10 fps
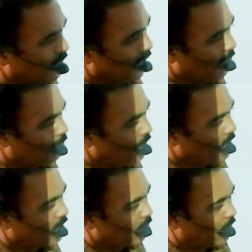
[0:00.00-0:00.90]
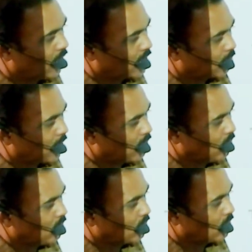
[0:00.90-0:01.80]

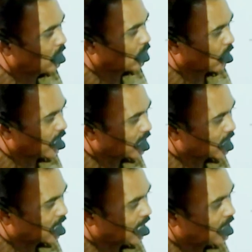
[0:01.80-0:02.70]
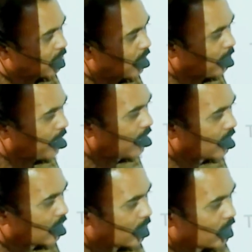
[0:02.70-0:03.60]
ApC5H5 twice is
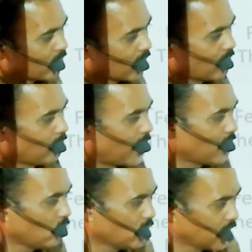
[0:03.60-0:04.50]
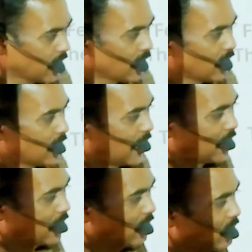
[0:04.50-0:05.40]
prepared by using
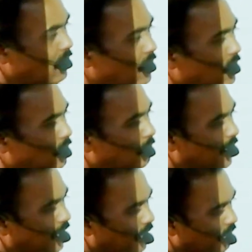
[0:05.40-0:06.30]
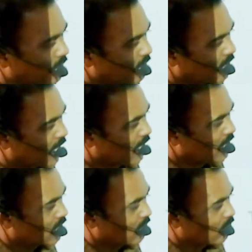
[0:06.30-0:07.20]
that method, that
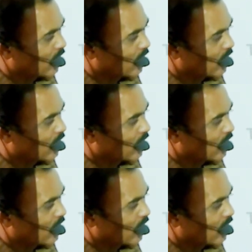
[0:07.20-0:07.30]
is a